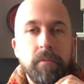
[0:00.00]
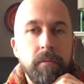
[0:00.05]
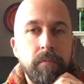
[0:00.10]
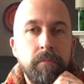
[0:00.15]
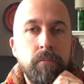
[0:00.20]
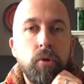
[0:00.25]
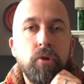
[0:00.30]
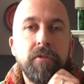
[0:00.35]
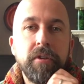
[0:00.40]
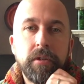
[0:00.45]

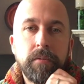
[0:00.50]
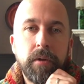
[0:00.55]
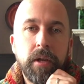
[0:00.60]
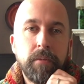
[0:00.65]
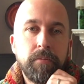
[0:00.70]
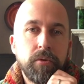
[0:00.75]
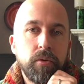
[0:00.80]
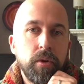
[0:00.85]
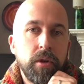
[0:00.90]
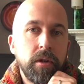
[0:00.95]
more interplay
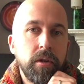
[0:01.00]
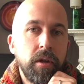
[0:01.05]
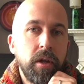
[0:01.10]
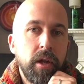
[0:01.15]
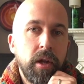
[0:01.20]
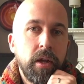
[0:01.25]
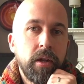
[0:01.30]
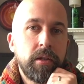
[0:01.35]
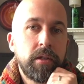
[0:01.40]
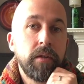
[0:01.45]
between
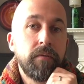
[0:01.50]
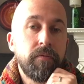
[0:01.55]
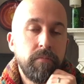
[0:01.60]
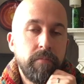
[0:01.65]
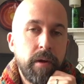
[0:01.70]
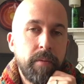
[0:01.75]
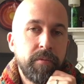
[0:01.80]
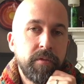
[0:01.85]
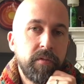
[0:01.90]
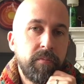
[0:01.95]
different
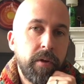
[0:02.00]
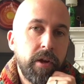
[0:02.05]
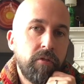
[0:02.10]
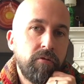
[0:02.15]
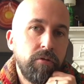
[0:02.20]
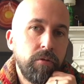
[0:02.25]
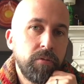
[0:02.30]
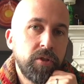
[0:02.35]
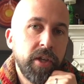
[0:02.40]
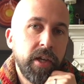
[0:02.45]
members of my
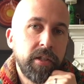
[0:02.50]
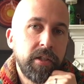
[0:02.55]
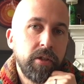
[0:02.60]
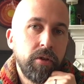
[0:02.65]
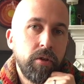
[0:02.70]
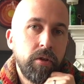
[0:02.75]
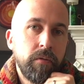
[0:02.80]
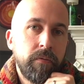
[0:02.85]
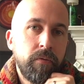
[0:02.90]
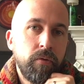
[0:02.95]
group chatting
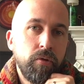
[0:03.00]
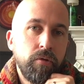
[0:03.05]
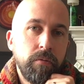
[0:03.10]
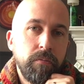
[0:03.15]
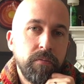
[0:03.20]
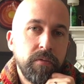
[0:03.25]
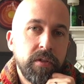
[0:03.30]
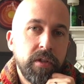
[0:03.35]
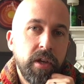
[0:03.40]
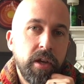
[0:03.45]
on the
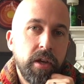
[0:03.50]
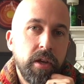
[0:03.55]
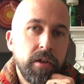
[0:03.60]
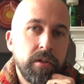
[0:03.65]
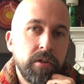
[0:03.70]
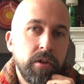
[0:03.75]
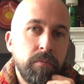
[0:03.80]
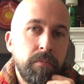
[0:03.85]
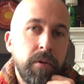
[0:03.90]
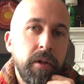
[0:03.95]
forums,
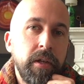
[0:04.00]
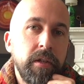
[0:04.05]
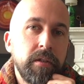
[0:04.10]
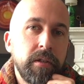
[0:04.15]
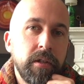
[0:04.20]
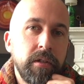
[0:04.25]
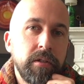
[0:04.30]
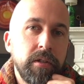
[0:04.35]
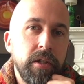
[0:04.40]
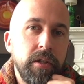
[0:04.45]
so please
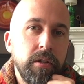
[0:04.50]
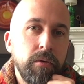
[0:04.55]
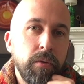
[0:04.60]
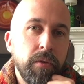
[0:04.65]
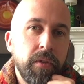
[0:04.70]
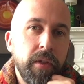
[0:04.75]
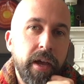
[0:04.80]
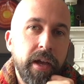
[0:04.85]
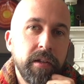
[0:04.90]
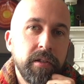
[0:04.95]
continue with
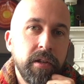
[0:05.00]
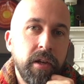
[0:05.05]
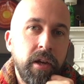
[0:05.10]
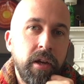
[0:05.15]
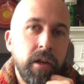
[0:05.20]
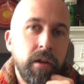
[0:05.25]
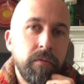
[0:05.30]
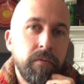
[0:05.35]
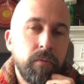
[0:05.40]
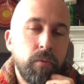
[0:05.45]
that. I
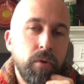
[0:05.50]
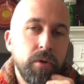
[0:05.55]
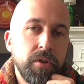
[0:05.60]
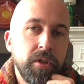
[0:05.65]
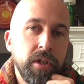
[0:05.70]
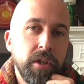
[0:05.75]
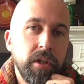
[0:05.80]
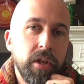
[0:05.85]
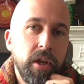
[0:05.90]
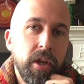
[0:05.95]
love
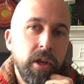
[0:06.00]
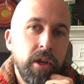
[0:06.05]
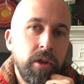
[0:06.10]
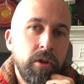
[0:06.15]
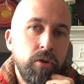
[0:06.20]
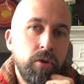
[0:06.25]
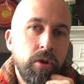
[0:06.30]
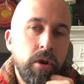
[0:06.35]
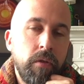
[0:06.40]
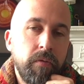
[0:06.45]
watching
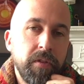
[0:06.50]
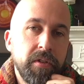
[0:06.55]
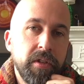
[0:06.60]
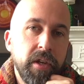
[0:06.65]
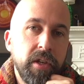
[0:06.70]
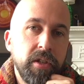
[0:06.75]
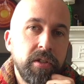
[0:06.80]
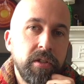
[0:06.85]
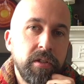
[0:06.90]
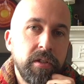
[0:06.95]
your
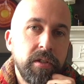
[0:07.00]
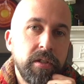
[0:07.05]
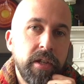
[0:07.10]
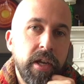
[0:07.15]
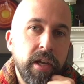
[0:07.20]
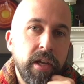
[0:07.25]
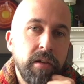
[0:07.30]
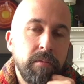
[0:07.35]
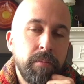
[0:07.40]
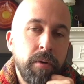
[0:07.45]
conversations and
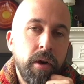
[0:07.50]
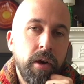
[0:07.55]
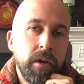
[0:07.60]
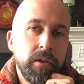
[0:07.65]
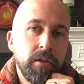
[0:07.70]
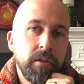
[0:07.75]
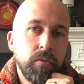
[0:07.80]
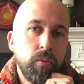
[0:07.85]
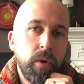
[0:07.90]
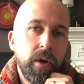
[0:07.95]
taking part
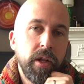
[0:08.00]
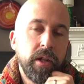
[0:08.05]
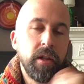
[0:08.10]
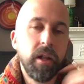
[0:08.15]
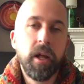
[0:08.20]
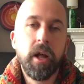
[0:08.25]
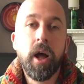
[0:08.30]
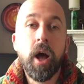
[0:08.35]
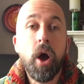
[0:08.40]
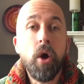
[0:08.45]
as well.
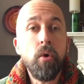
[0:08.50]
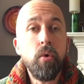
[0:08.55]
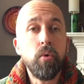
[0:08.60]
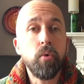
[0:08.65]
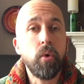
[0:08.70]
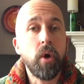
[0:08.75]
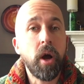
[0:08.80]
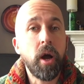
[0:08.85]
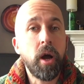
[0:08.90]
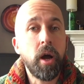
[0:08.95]

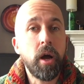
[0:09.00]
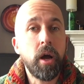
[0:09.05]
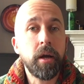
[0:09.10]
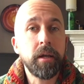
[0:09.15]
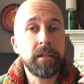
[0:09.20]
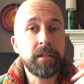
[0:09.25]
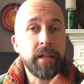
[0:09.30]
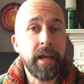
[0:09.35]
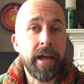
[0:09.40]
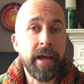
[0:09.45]

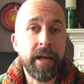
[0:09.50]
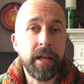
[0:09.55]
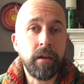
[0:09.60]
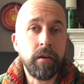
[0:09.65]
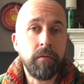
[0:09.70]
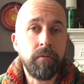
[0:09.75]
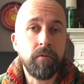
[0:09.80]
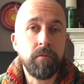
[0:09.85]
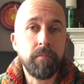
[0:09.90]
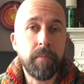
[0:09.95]

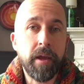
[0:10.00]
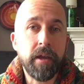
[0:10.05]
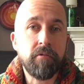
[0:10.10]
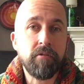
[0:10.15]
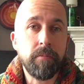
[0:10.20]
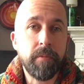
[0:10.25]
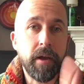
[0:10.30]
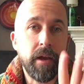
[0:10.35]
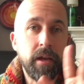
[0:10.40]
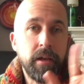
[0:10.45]
Dan from
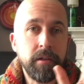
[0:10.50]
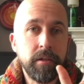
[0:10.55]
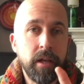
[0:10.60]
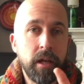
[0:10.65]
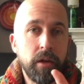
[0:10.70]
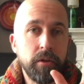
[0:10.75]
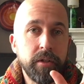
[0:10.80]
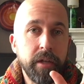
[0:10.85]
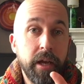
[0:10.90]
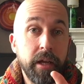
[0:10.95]
Bakery Bears,
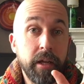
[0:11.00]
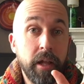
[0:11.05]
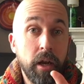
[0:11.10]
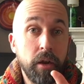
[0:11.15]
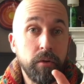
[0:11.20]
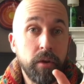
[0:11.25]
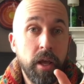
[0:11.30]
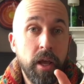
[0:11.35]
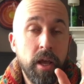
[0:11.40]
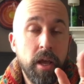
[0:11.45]
hello Dan,
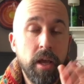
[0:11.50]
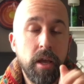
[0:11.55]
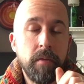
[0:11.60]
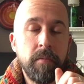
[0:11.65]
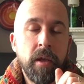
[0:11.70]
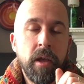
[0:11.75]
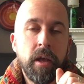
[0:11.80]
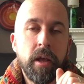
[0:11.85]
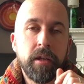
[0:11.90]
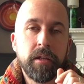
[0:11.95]
hello Kay.
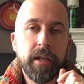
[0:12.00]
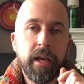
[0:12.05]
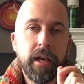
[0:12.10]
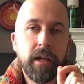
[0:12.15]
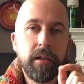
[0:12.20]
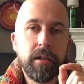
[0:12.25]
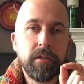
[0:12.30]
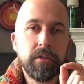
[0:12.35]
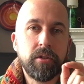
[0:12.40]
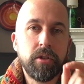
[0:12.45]

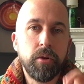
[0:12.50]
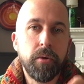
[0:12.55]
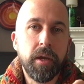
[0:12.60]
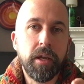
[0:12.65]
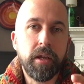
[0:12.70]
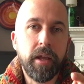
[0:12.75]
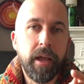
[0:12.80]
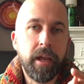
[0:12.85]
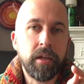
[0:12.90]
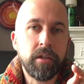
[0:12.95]
Dan is
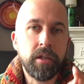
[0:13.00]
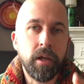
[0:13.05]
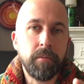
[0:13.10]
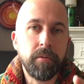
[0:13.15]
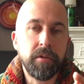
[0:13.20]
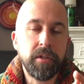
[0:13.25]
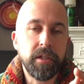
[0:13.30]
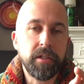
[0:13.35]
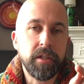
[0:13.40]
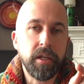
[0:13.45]
doing a
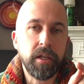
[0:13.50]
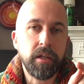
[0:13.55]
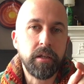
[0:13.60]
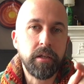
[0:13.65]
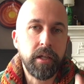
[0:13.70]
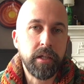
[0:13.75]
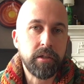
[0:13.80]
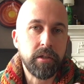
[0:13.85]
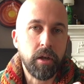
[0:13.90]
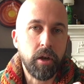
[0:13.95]
double knitting
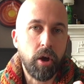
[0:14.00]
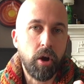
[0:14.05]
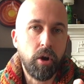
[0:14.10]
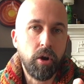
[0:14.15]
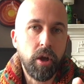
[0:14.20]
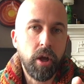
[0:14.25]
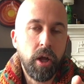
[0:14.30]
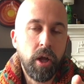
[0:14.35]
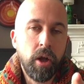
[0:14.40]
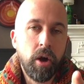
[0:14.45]
knit
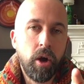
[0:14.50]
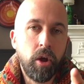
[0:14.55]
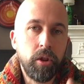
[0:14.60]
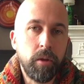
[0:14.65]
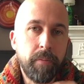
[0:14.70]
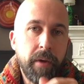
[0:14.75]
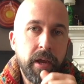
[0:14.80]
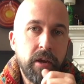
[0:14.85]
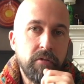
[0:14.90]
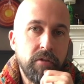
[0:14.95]
along on
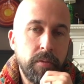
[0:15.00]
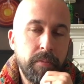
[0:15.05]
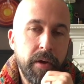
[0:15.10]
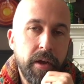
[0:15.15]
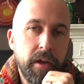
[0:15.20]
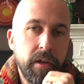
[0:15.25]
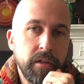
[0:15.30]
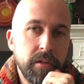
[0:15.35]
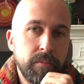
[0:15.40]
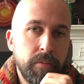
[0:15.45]
the Bakery
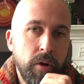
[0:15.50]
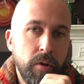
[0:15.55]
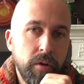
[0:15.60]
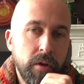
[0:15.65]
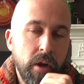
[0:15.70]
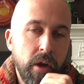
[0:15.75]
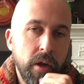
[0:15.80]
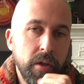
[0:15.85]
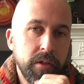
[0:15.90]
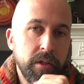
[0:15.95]
Bears
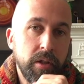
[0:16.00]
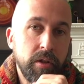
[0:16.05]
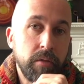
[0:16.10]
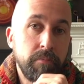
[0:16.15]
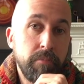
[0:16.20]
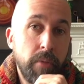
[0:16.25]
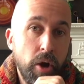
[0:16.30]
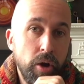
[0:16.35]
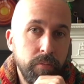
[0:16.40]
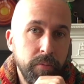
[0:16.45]
podcast at the
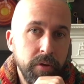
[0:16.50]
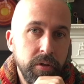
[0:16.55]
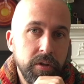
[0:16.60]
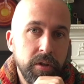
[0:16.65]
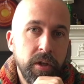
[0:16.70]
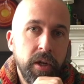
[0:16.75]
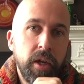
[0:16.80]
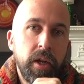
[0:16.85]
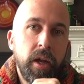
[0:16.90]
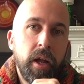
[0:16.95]

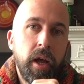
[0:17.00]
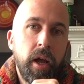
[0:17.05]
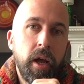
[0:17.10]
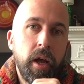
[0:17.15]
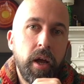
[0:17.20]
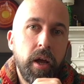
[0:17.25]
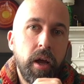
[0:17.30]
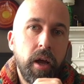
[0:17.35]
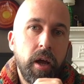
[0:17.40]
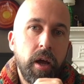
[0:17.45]
moment,
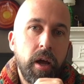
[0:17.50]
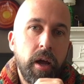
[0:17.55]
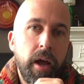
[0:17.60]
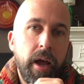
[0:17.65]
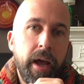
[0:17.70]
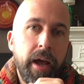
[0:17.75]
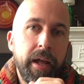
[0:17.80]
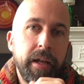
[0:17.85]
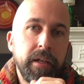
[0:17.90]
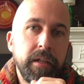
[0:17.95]

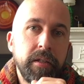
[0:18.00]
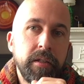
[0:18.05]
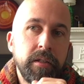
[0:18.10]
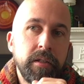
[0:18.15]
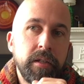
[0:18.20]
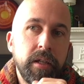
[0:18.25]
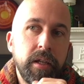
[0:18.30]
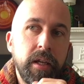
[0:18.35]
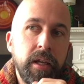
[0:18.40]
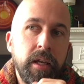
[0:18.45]
and
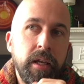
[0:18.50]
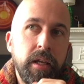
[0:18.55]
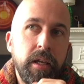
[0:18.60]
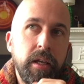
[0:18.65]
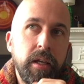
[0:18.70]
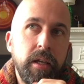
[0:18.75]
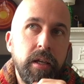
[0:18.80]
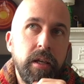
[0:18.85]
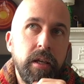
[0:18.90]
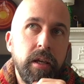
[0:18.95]

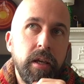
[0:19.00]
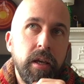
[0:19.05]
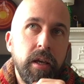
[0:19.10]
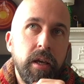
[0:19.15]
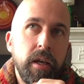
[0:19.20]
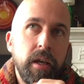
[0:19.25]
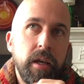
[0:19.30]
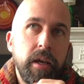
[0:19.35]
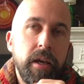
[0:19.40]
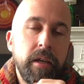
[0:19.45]
he
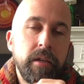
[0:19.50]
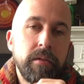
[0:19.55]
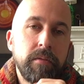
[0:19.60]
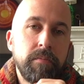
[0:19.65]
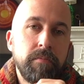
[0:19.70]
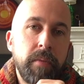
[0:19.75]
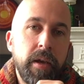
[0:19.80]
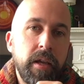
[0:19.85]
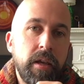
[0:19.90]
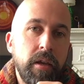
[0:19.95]
is
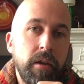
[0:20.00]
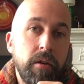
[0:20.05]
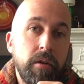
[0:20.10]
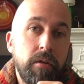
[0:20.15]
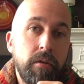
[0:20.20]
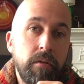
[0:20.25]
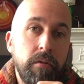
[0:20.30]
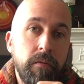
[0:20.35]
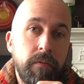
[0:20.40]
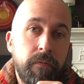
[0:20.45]
making
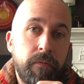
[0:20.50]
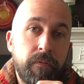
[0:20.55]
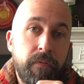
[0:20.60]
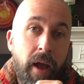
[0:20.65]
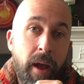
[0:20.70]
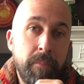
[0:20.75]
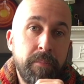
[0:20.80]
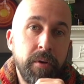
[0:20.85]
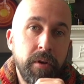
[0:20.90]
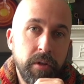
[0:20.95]

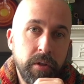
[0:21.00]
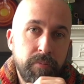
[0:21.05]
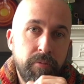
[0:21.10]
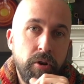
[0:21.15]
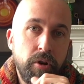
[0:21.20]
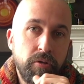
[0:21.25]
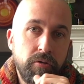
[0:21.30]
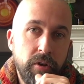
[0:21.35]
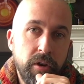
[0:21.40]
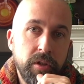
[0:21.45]
fabulous
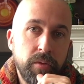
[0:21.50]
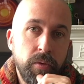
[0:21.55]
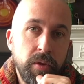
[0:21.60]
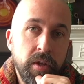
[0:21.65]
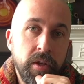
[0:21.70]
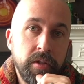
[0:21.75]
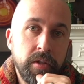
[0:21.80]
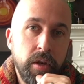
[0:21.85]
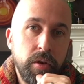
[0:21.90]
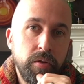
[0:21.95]
progress with
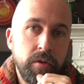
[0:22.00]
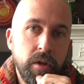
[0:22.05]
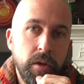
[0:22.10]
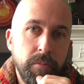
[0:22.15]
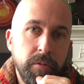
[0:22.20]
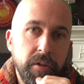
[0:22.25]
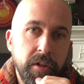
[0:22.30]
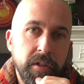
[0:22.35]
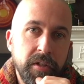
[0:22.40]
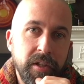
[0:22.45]
his own
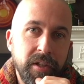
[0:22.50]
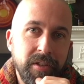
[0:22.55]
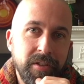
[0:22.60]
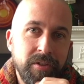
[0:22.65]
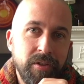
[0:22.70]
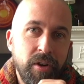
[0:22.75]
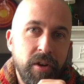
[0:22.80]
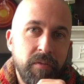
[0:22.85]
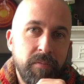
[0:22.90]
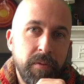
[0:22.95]
double knitting,
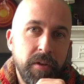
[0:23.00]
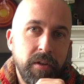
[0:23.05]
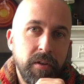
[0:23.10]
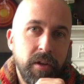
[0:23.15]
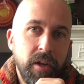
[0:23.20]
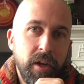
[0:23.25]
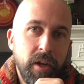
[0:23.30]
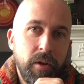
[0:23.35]
so I've been